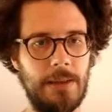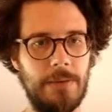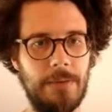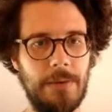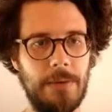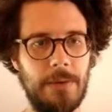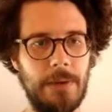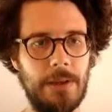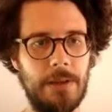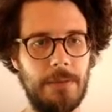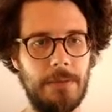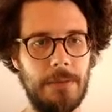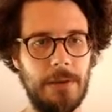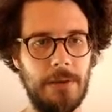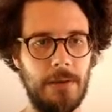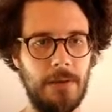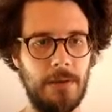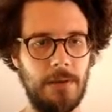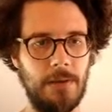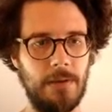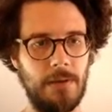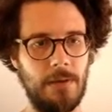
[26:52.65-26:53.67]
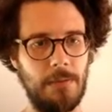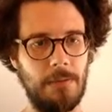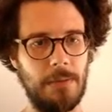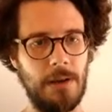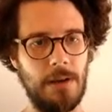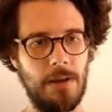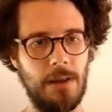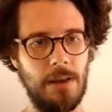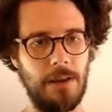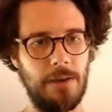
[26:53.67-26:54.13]
We want
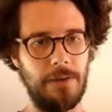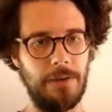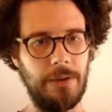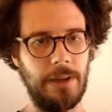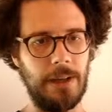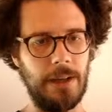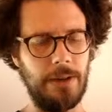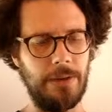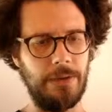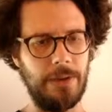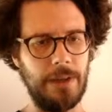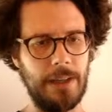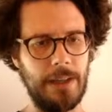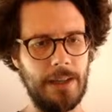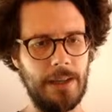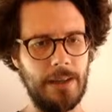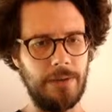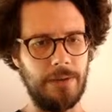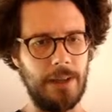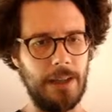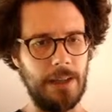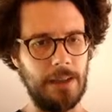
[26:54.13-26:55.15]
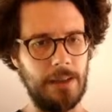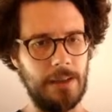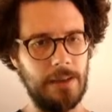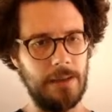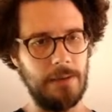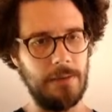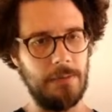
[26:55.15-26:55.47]
both read and write.